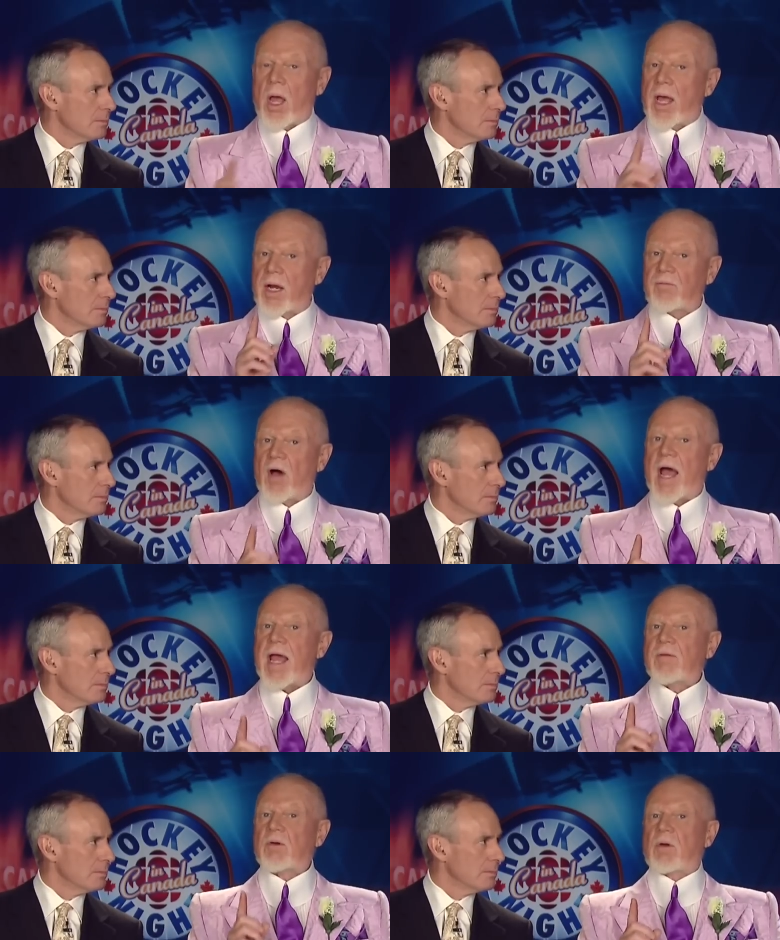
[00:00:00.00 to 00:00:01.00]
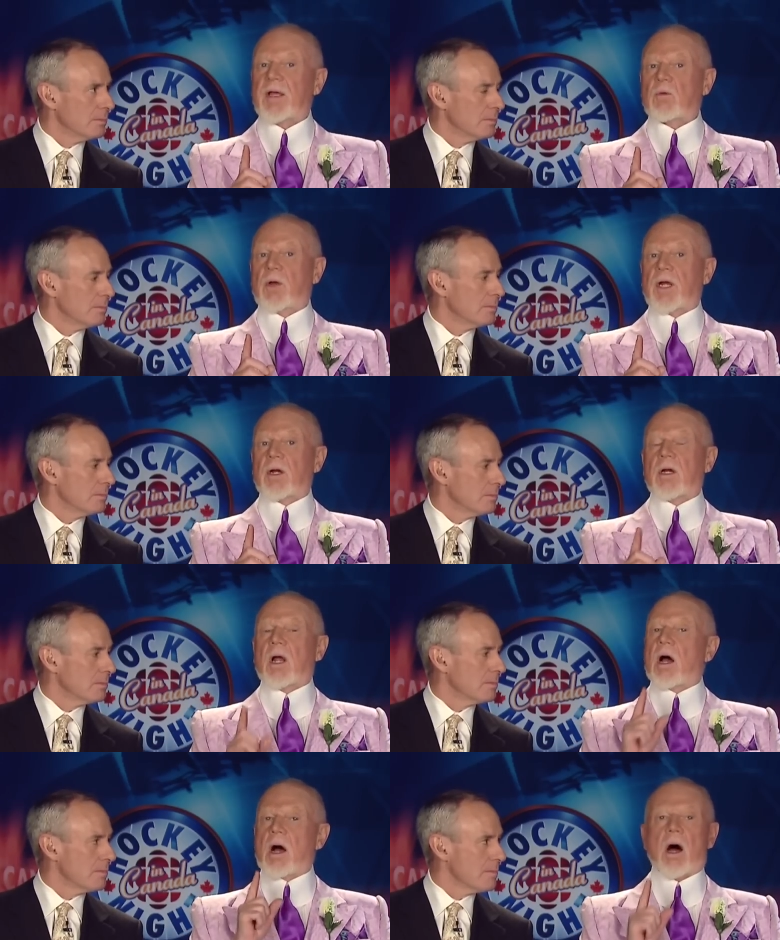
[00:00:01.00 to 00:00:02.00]
Speaker 1: And if I have a right winger,
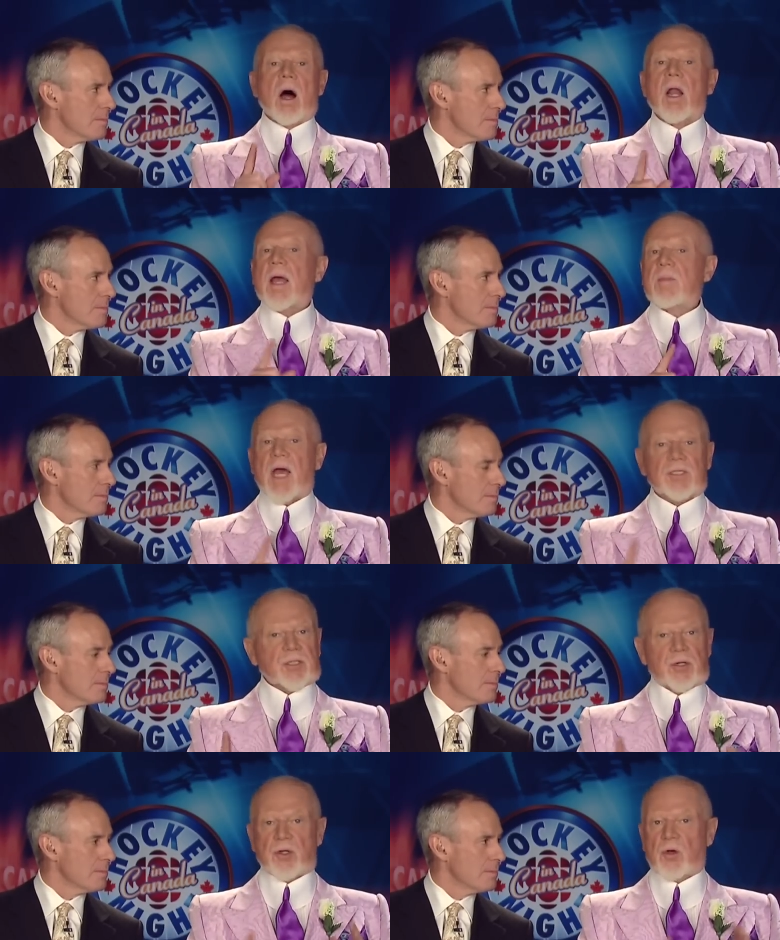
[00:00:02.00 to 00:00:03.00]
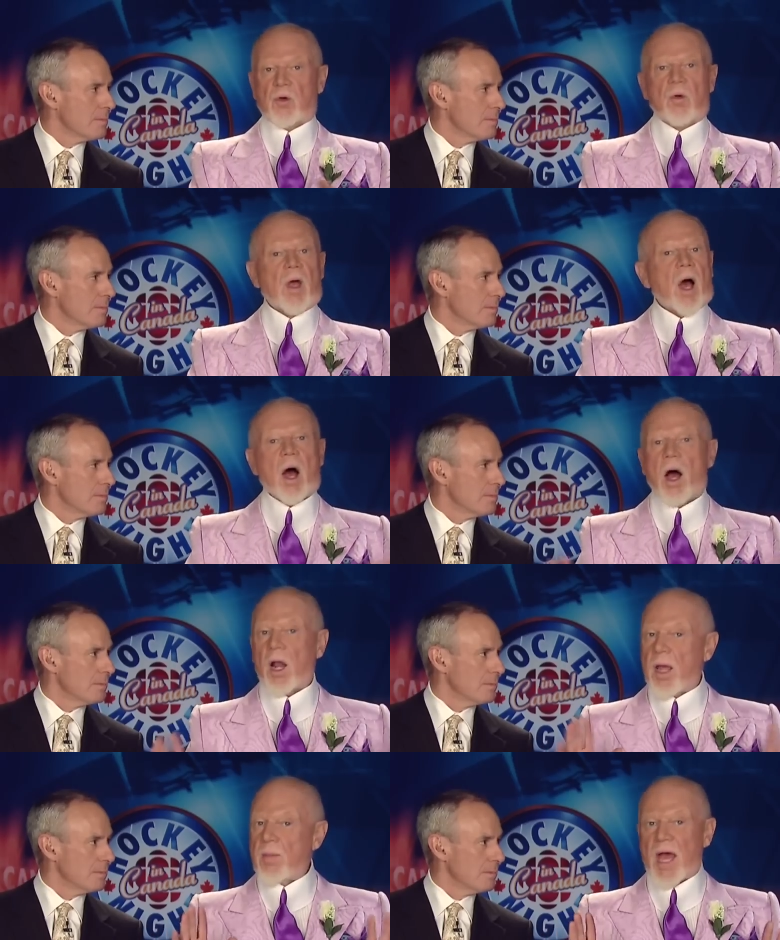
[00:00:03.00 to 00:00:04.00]
all I'm asking you,
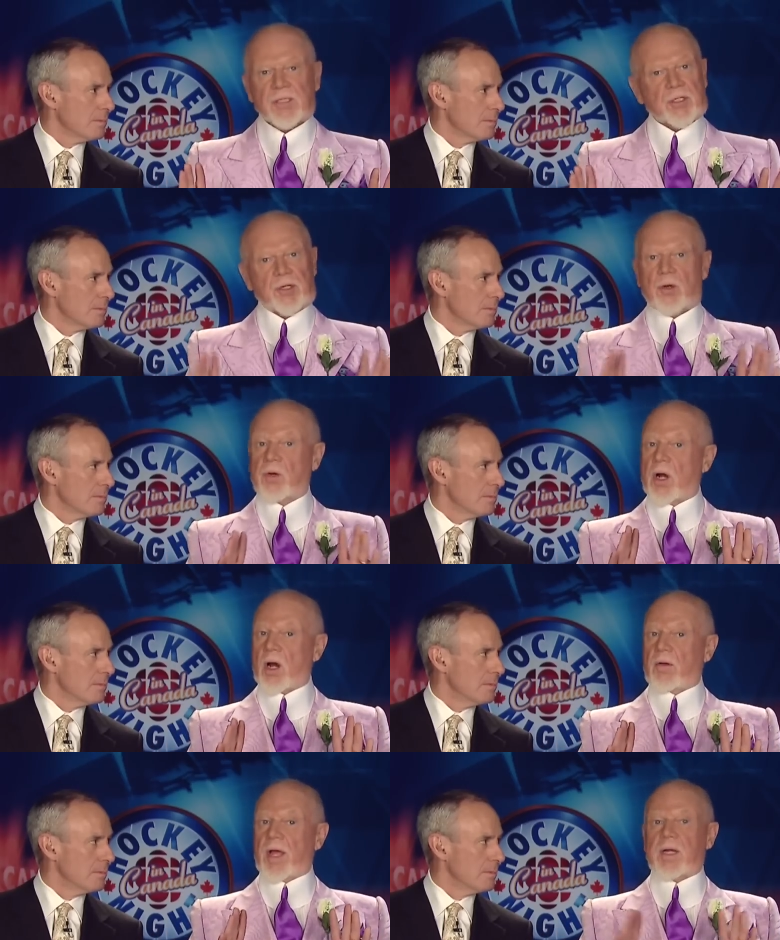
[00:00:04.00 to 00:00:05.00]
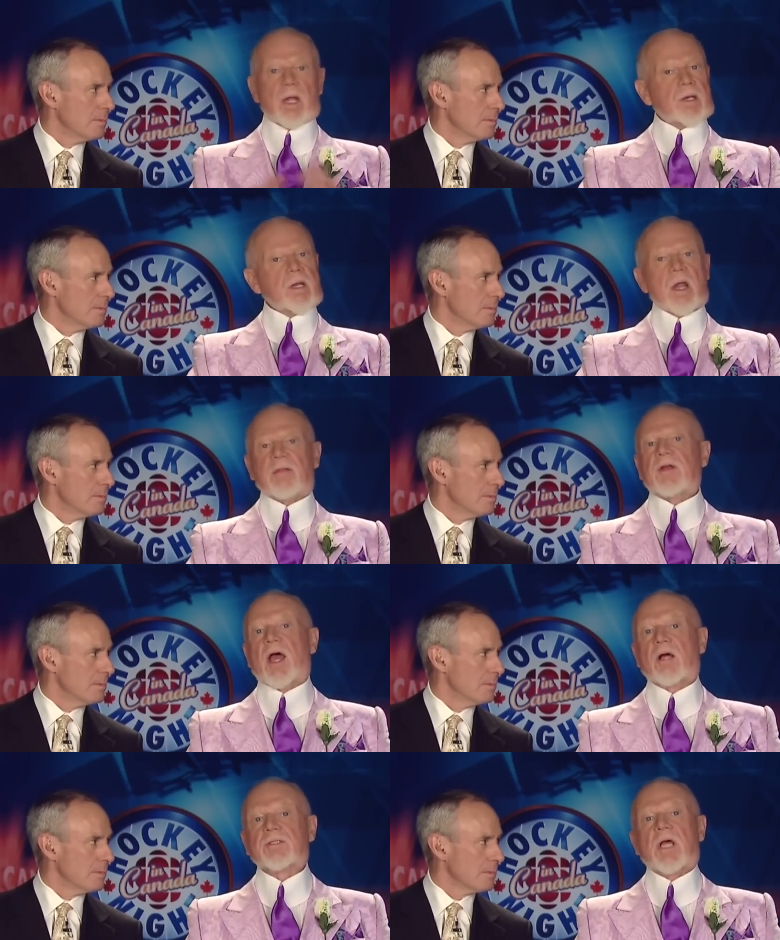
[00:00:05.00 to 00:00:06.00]
all I'm asking you in our end, nothing
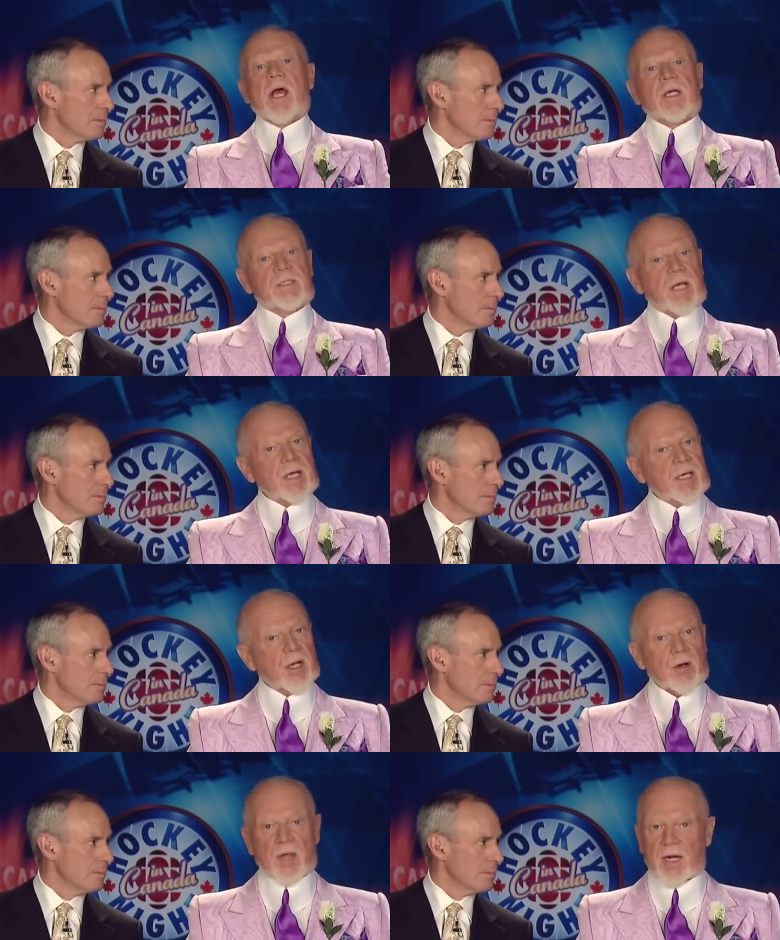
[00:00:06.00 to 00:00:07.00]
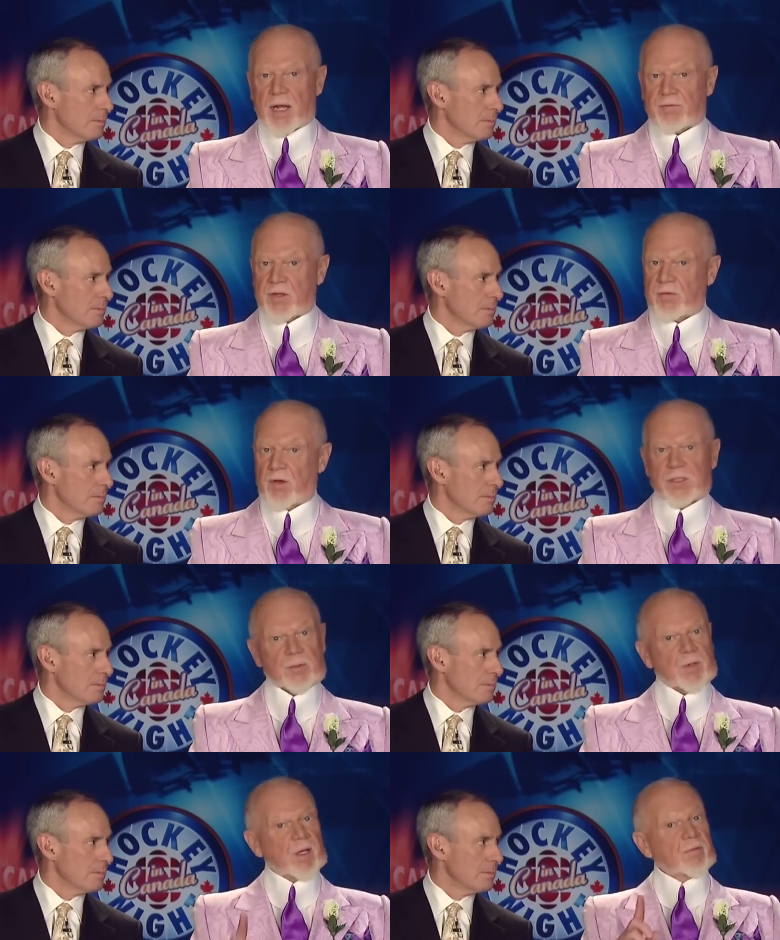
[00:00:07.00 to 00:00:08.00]
else, take care of that left
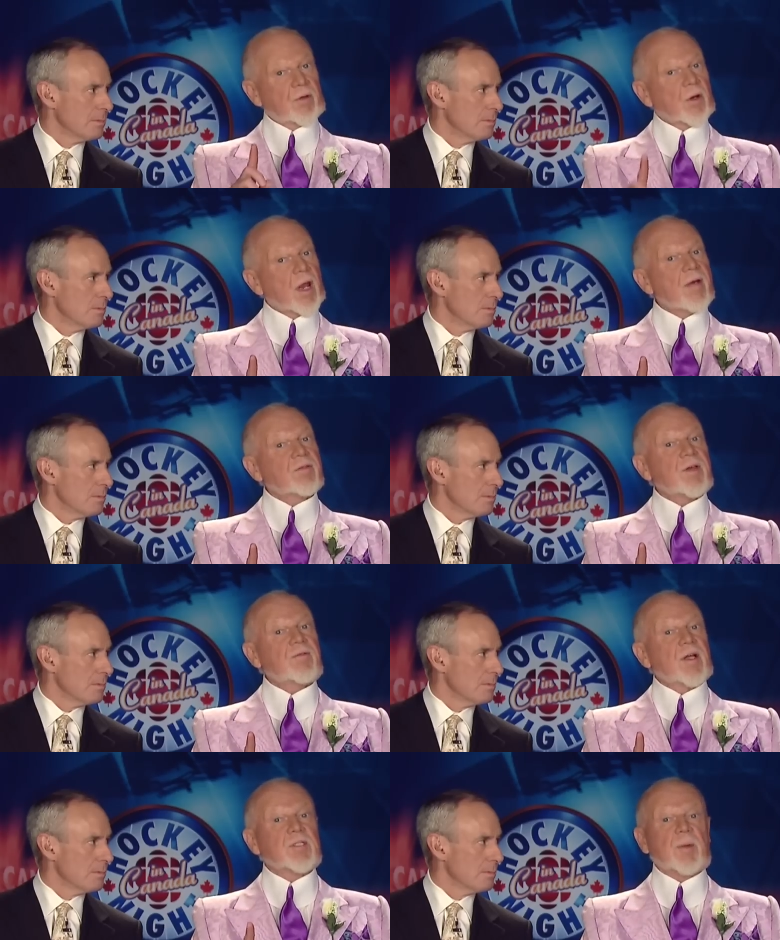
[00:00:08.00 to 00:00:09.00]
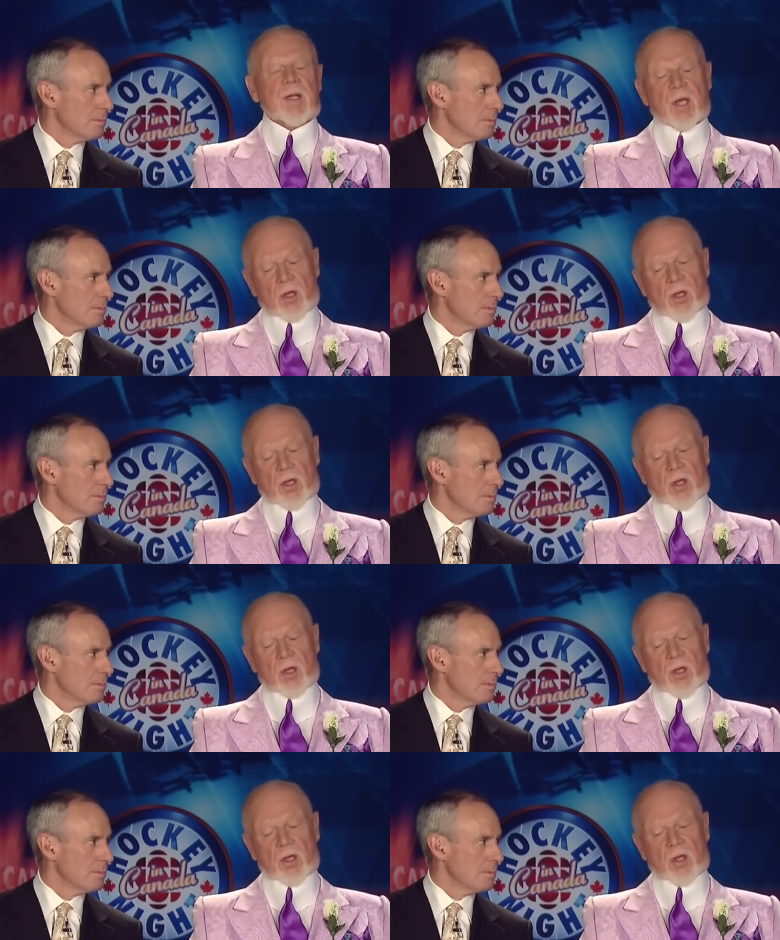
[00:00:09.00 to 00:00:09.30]
defenseman. If you're a left defenseman,